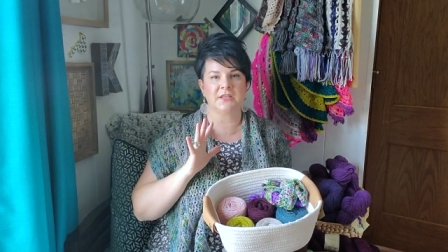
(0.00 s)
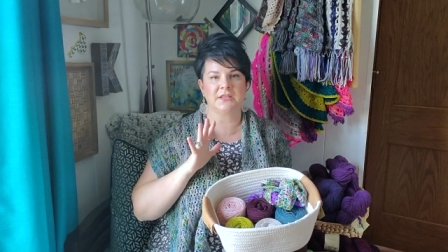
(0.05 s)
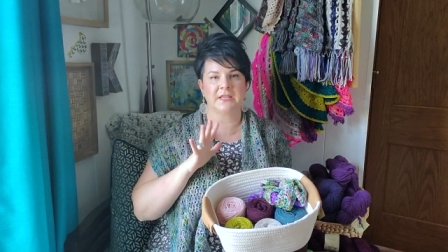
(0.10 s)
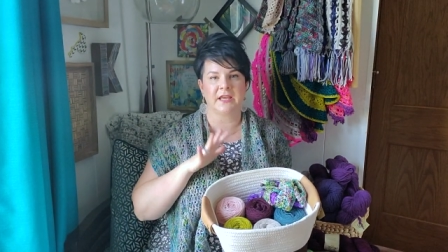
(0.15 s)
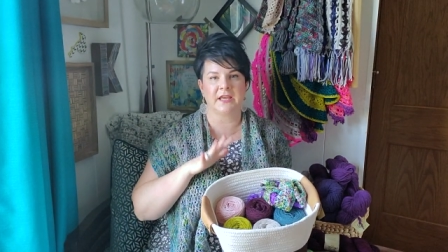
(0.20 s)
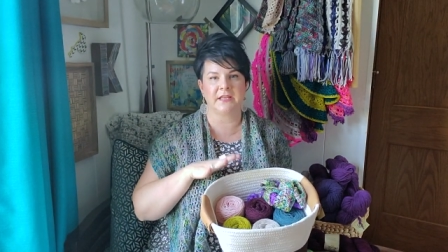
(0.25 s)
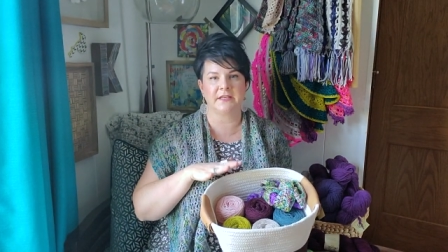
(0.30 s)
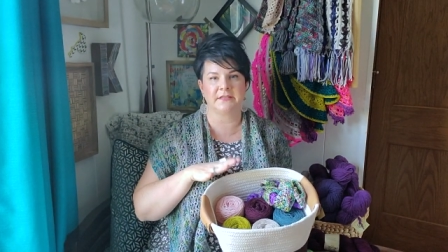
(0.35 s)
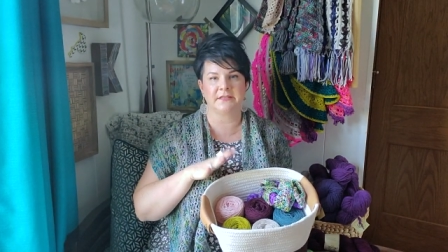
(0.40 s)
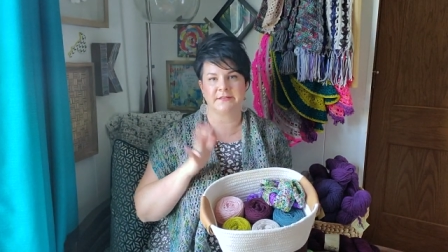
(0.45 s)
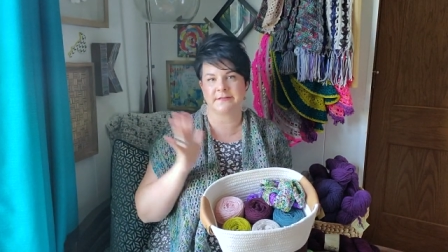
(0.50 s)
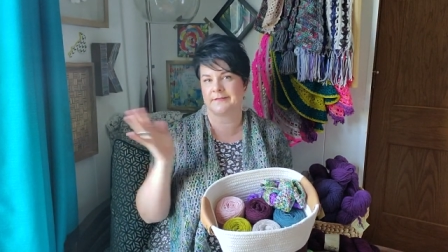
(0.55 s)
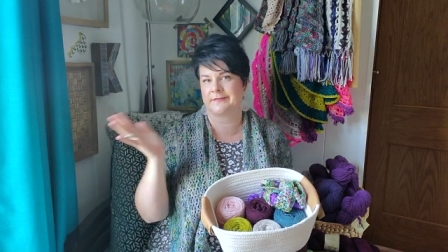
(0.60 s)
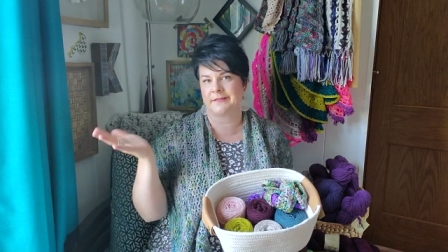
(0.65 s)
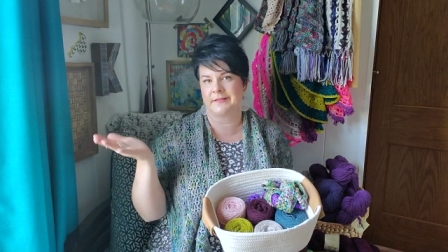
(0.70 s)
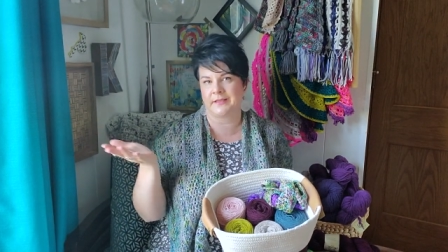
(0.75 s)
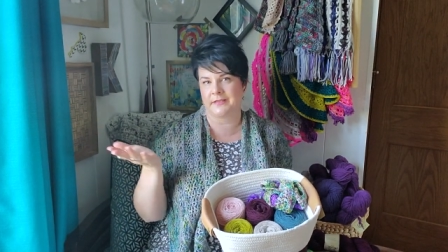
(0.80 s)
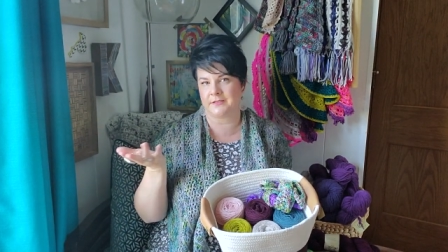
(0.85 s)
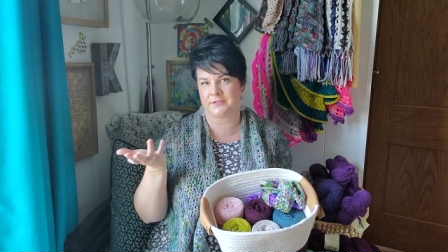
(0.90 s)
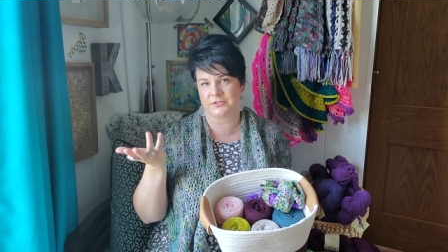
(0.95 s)
that
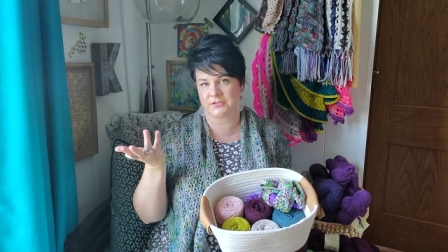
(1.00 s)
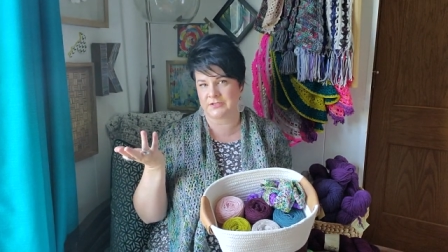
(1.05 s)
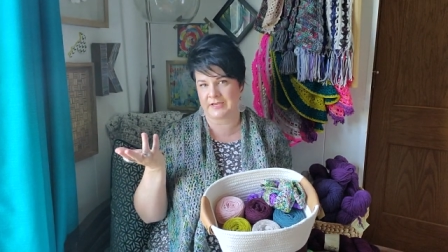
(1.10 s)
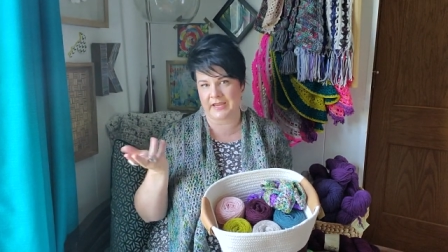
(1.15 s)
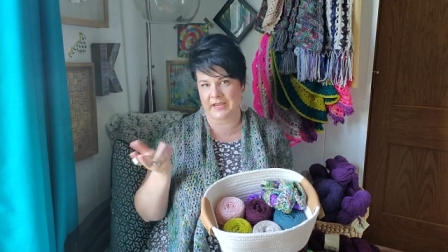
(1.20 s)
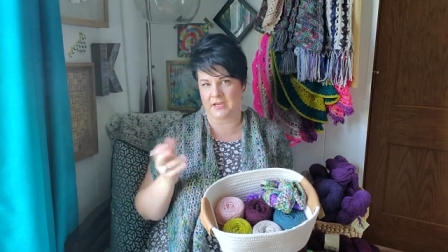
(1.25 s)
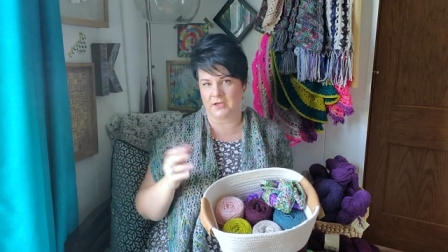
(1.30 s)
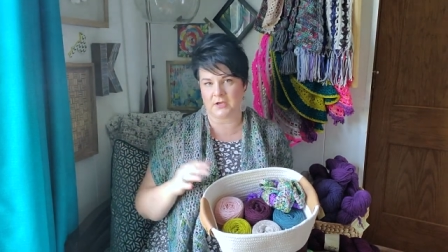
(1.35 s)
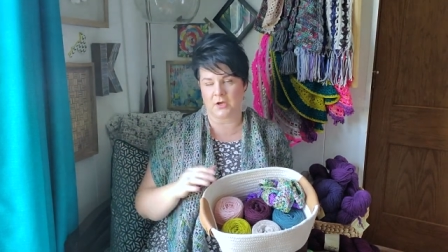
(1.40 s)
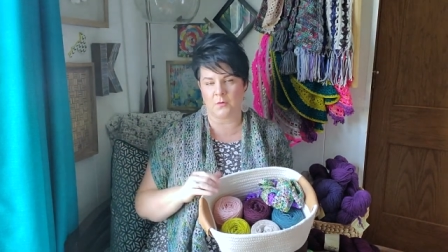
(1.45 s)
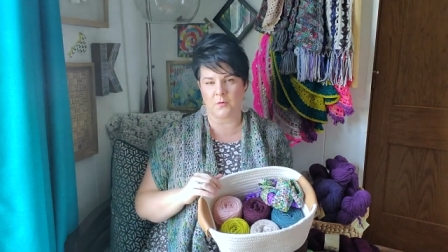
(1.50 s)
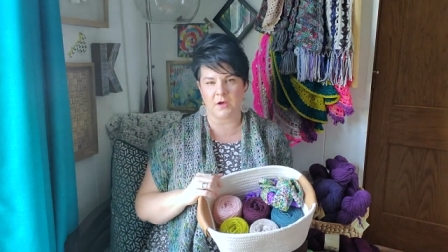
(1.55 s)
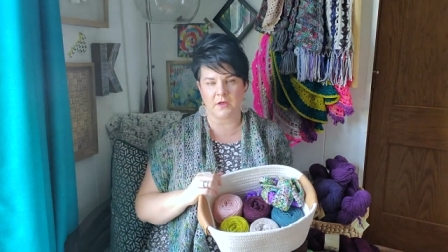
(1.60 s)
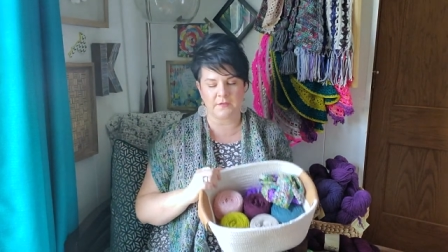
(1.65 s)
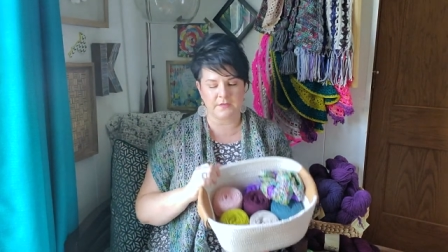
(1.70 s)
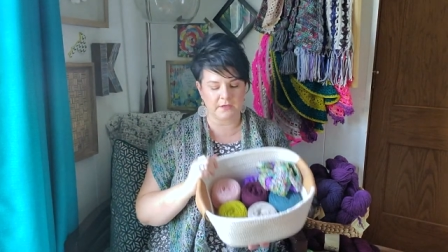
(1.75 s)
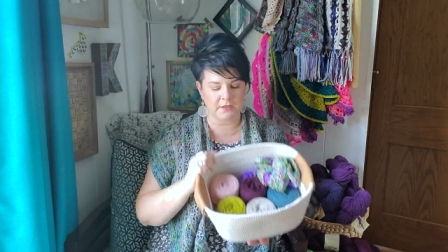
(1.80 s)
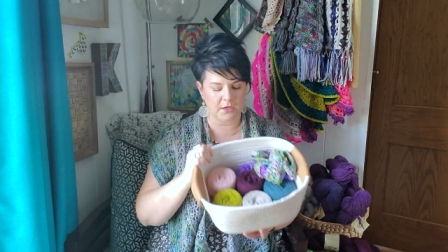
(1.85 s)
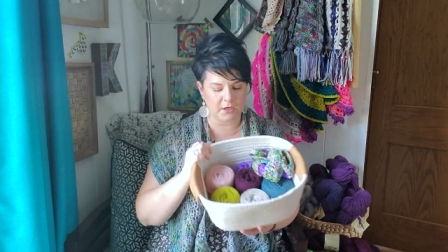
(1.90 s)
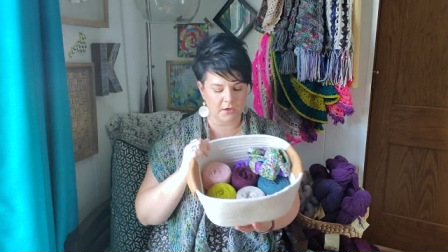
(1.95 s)
they can't go
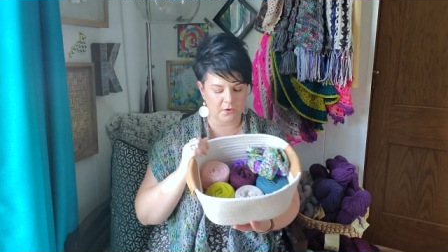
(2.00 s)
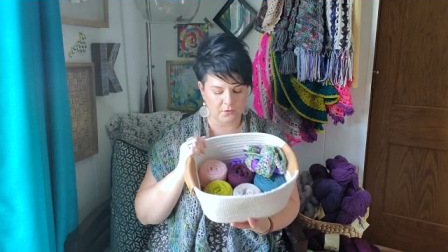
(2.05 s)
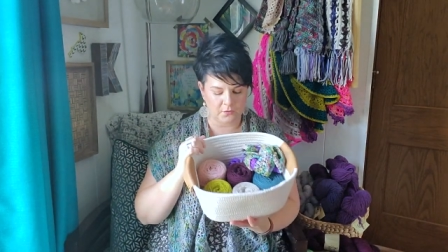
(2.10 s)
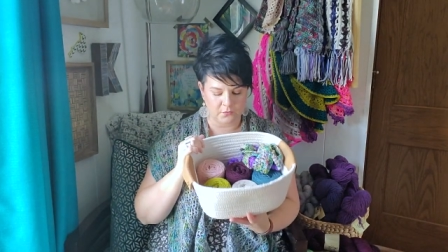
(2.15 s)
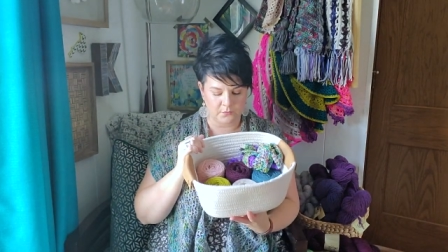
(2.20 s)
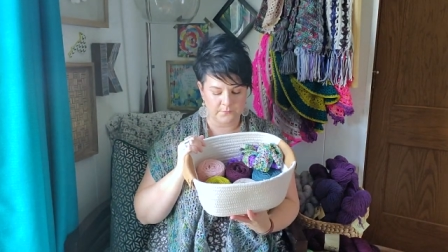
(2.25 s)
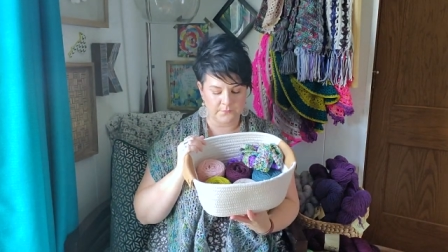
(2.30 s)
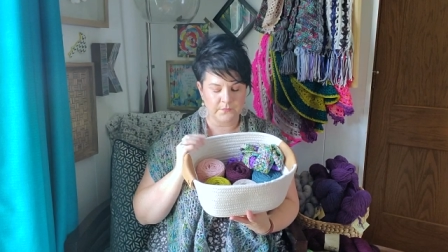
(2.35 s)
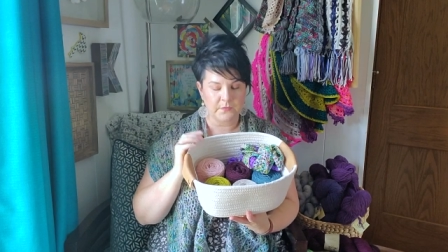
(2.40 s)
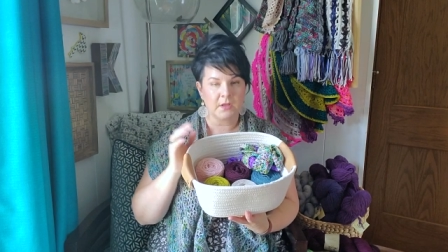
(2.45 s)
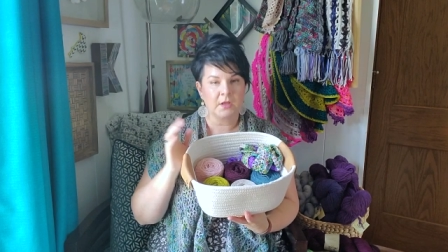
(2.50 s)
on the go.